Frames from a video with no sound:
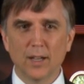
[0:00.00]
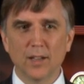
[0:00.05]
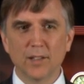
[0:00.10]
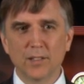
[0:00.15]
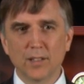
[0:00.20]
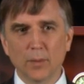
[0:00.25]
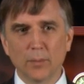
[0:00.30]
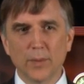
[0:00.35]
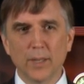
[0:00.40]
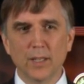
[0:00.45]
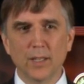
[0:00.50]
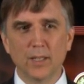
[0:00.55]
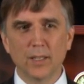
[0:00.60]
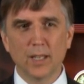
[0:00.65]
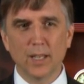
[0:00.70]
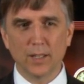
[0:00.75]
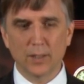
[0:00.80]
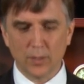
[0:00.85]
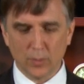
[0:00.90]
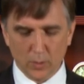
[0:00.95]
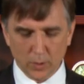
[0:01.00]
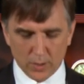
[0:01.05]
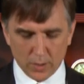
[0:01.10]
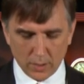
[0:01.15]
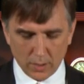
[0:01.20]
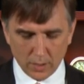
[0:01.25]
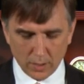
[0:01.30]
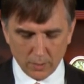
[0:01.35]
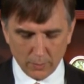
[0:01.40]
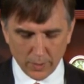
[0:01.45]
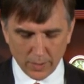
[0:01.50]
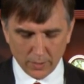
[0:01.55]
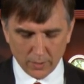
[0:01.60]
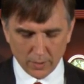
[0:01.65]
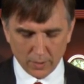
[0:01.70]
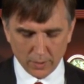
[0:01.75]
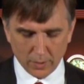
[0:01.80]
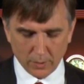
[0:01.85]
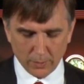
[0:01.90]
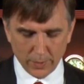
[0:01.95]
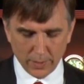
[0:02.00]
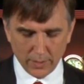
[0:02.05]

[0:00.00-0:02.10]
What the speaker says: Something again that we'll talk about a little